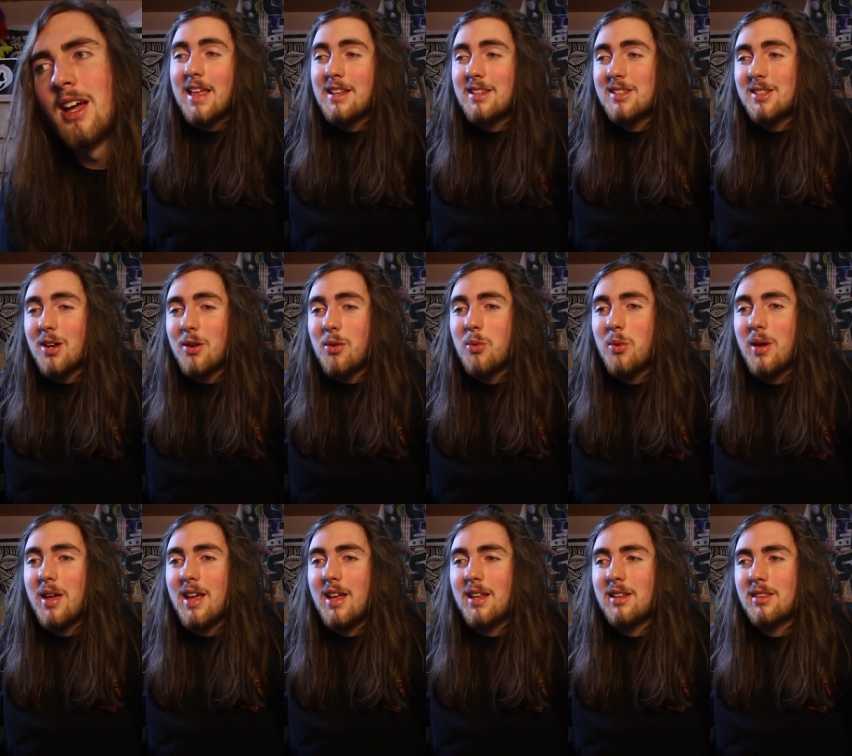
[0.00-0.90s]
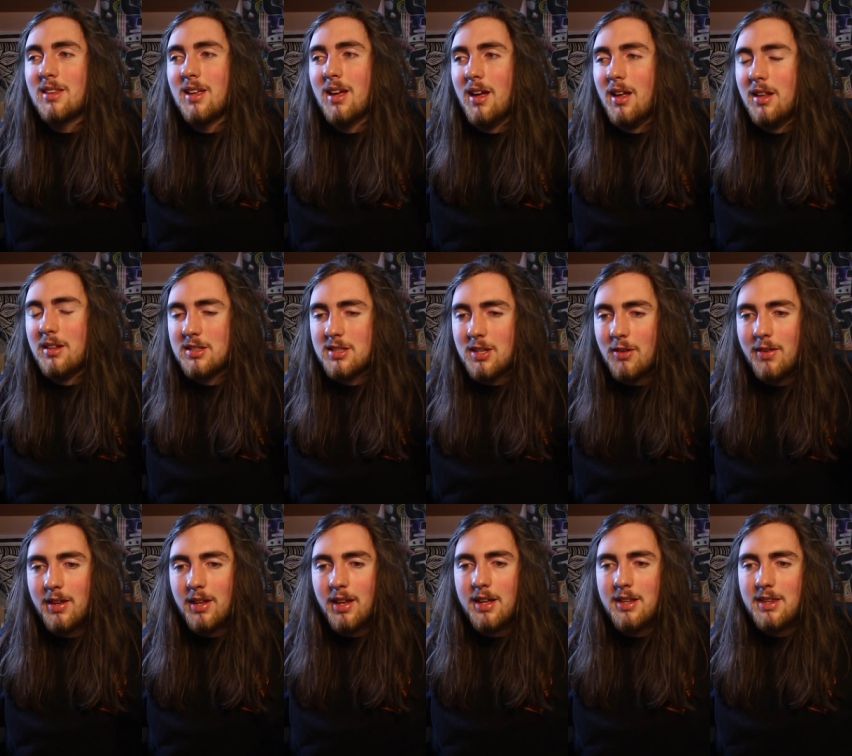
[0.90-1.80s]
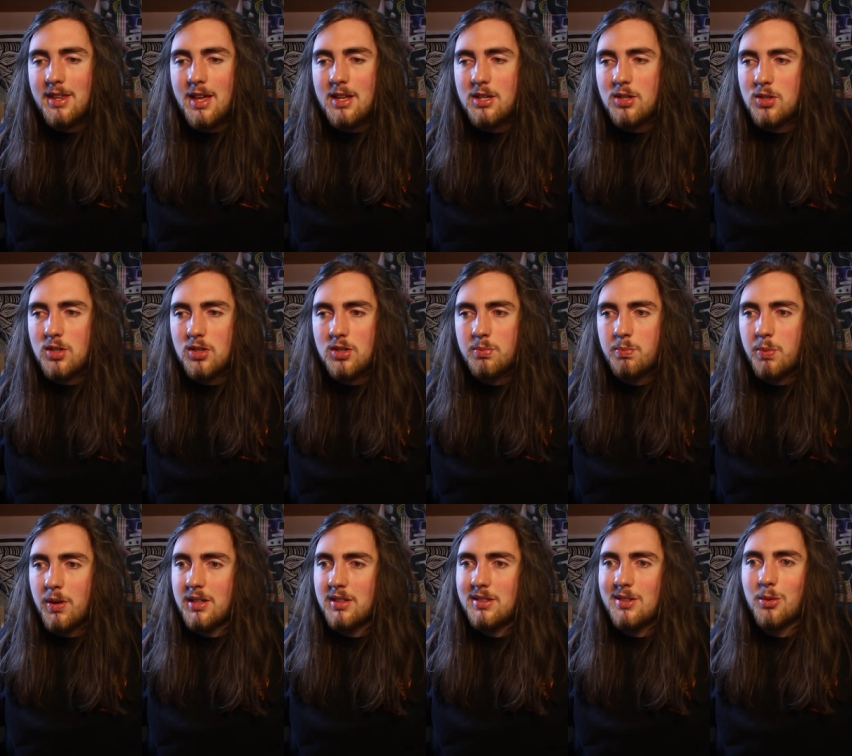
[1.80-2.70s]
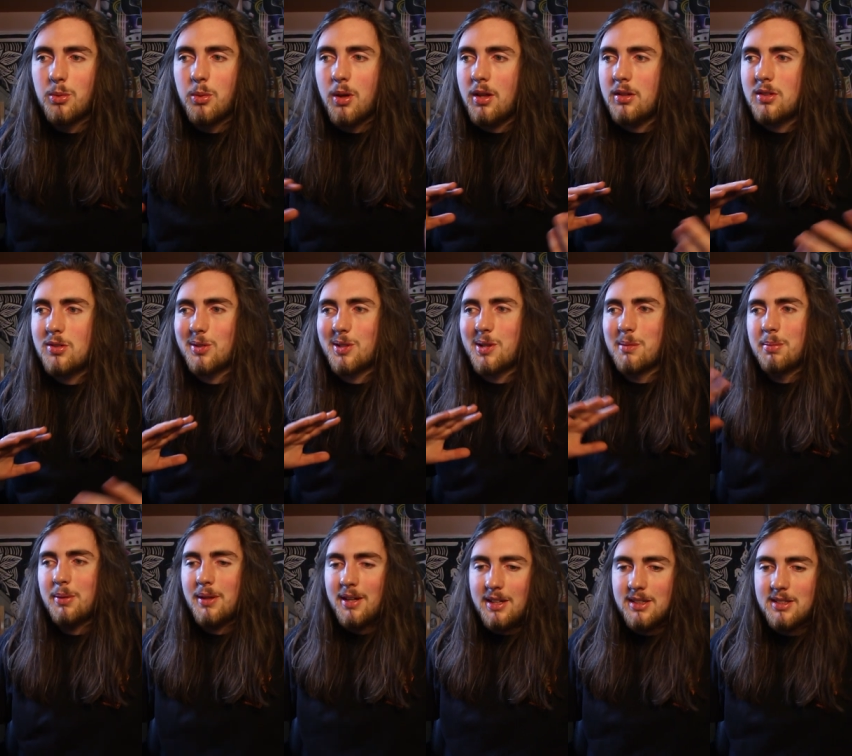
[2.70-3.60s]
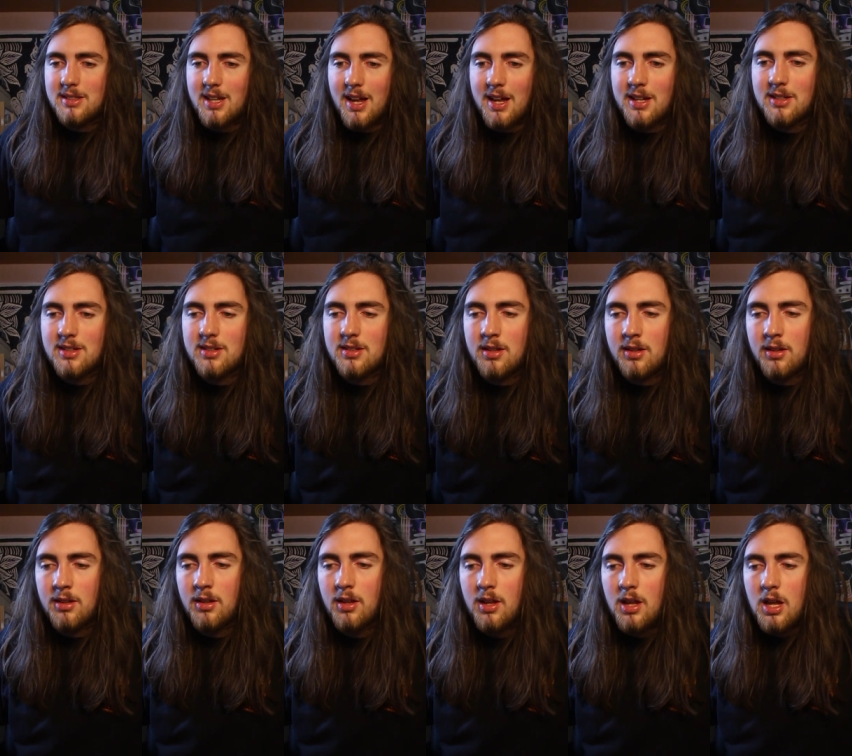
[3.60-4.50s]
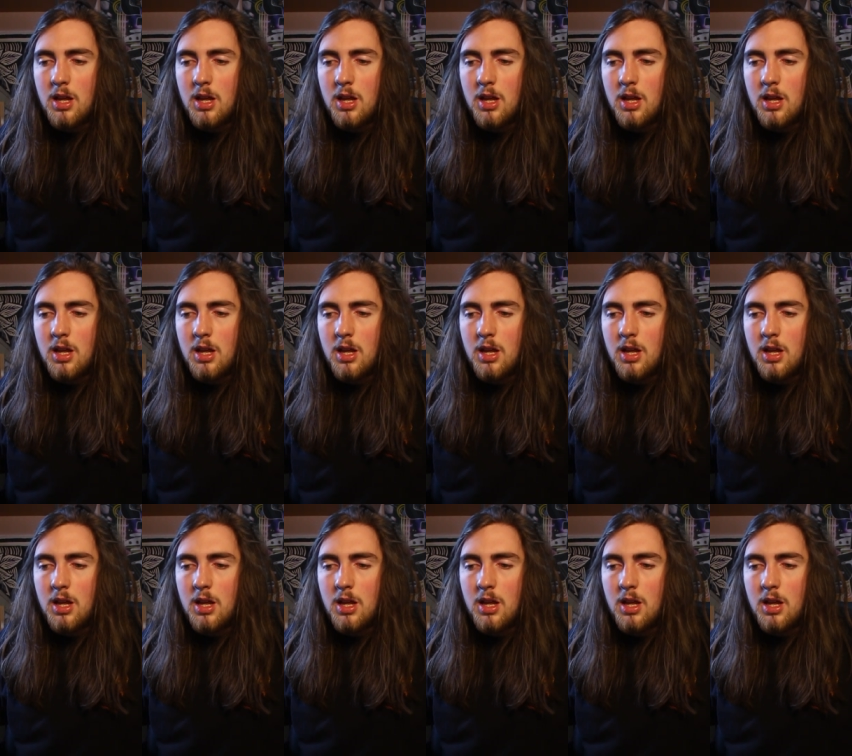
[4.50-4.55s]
It's so weird that something like this just brings the world to a complete standstill.